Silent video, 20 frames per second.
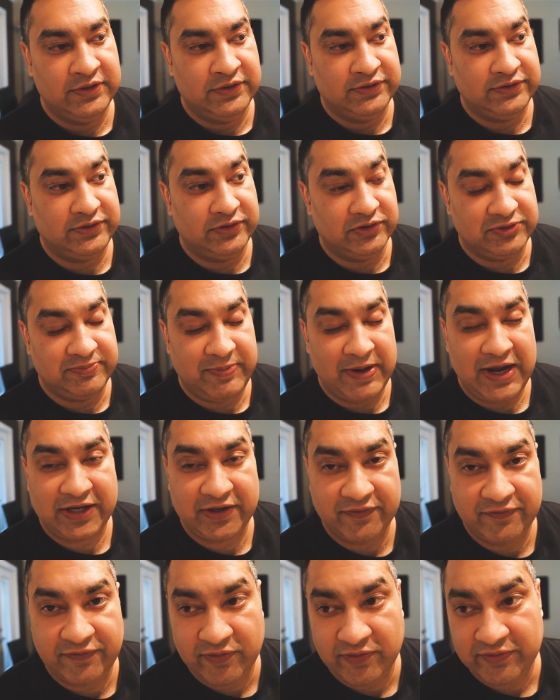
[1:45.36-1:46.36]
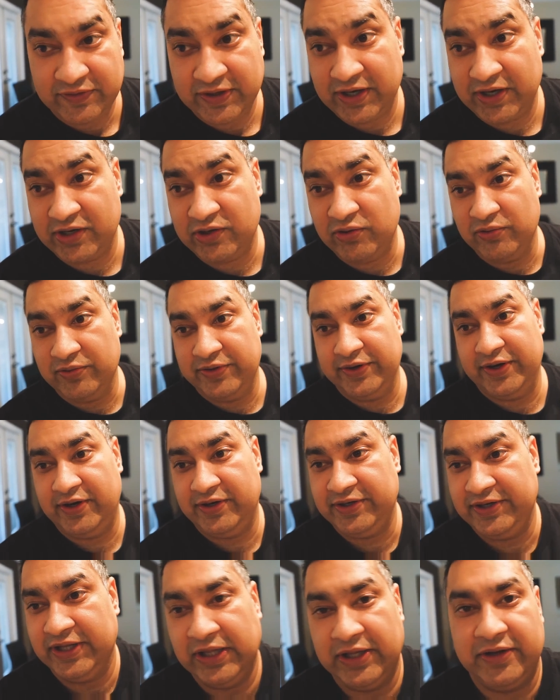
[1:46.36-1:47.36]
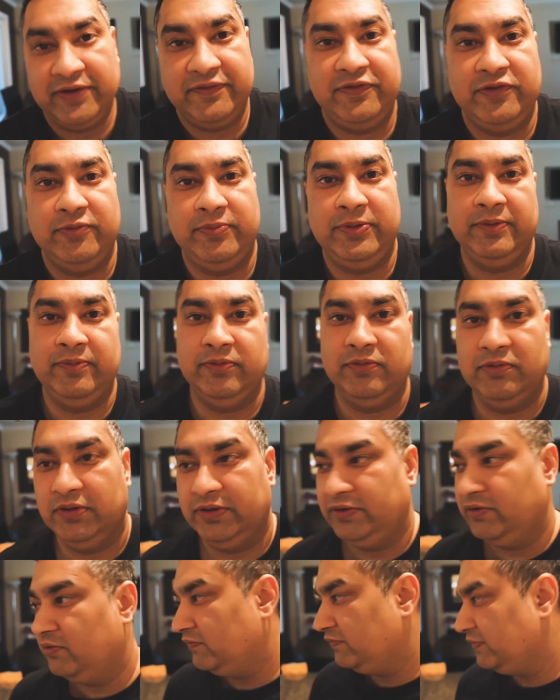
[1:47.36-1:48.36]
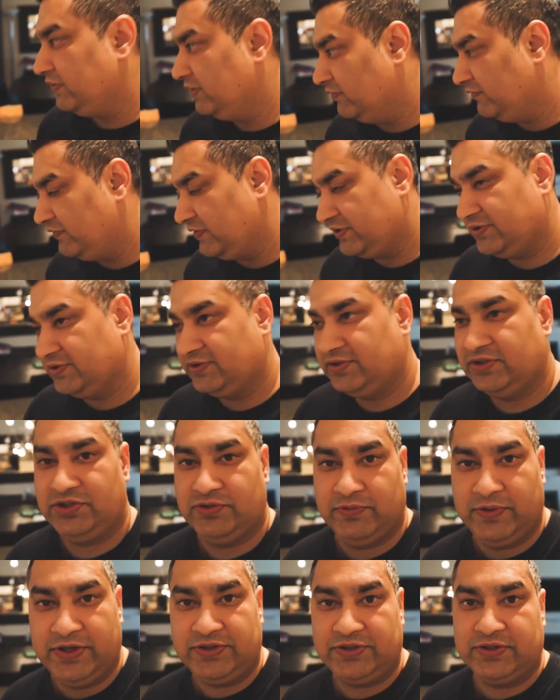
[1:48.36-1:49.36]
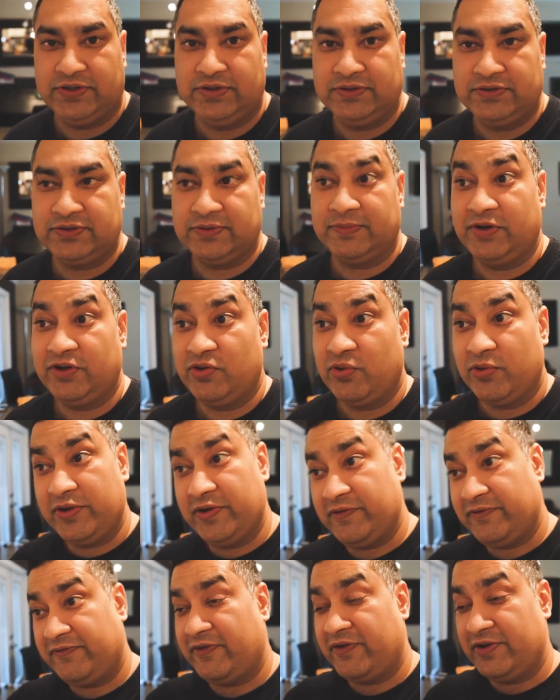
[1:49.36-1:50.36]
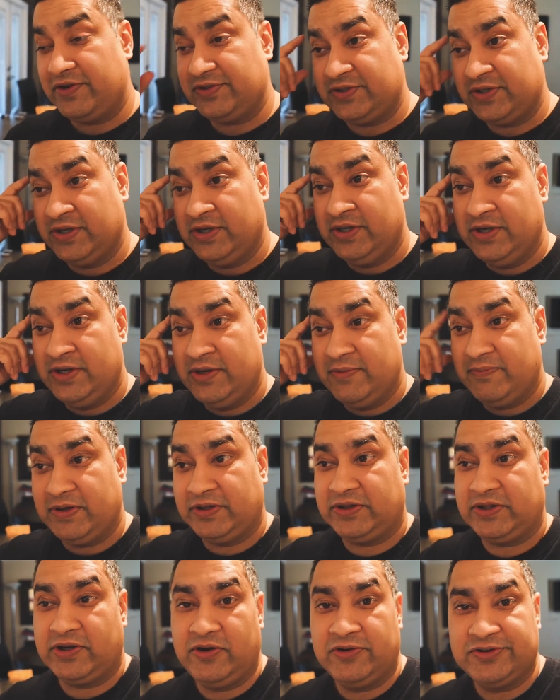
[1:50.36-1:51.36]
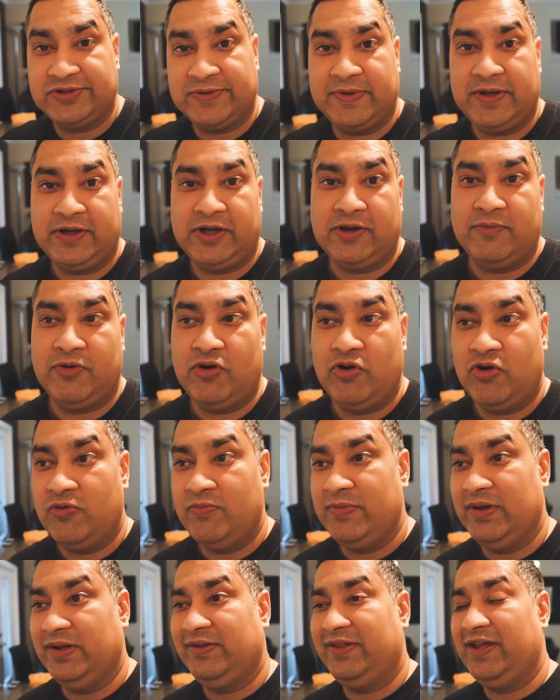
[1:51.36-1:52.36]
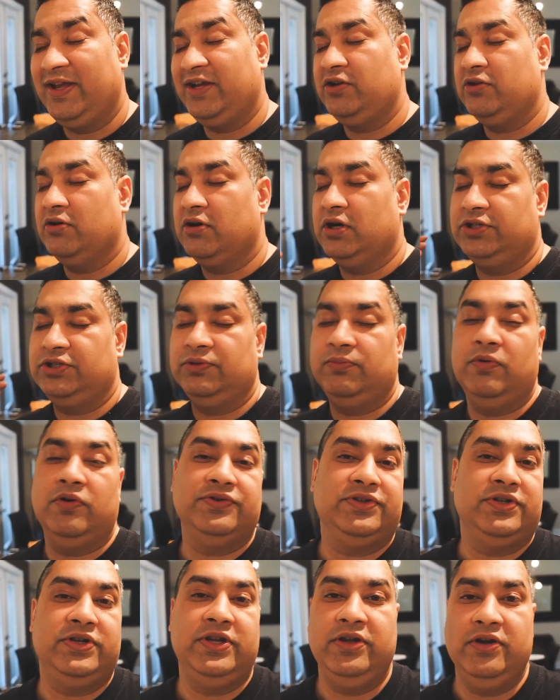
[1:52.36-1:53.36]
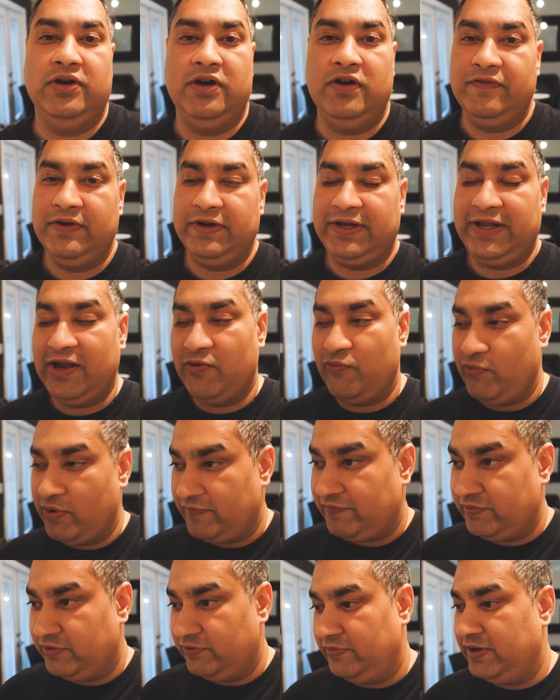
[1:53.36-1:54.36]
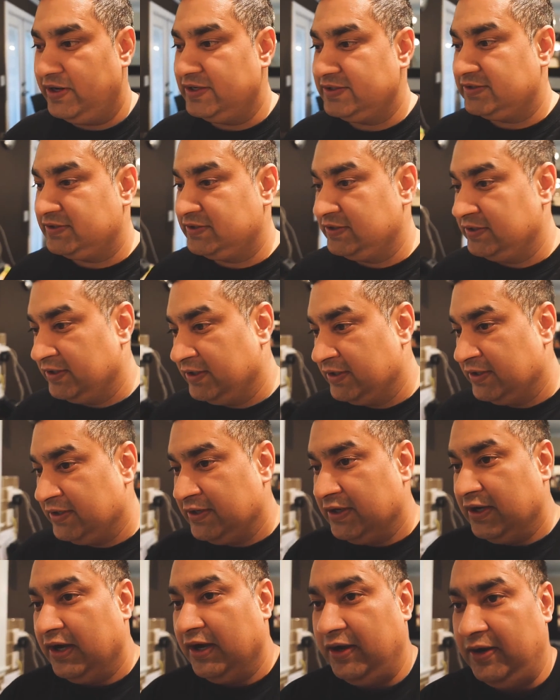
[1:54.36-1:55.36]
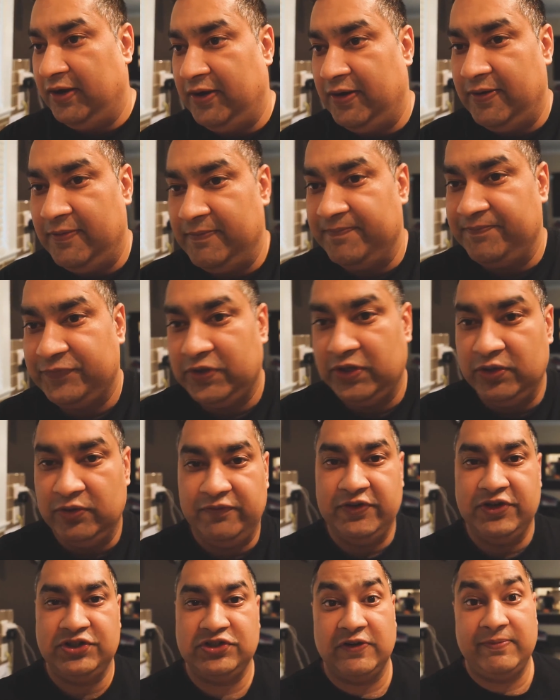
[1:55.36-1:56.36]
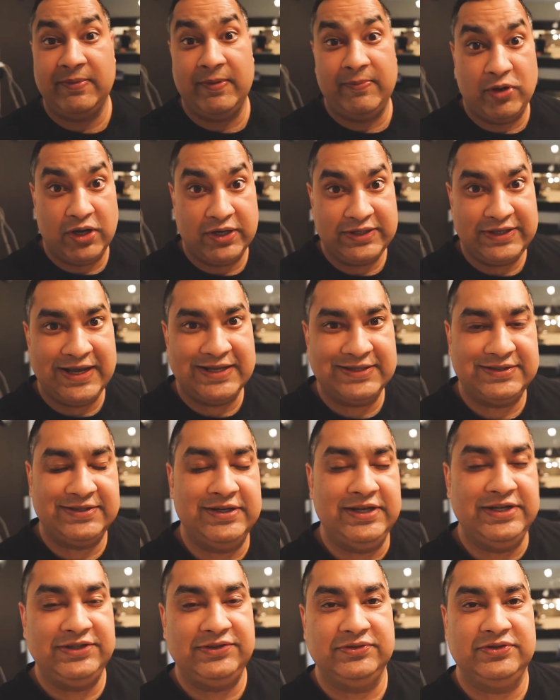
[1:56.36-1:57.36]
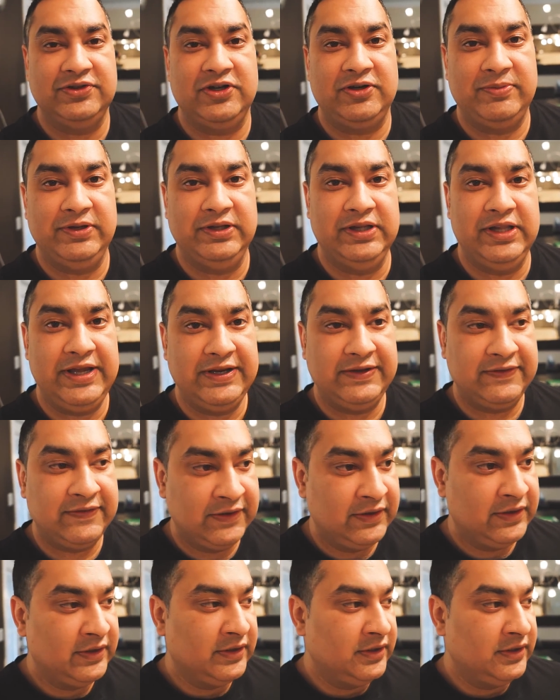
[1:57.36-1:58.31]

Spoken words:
So it's back and forth. I got to go there and yell at a few people and hopefully they'll fix the situation. So I'm going to go there first, pick the girls up, then come home. And thank God tomorrow's a day off. I can't wait for the rest. Finish off my podcast tonight so it's not going to be late.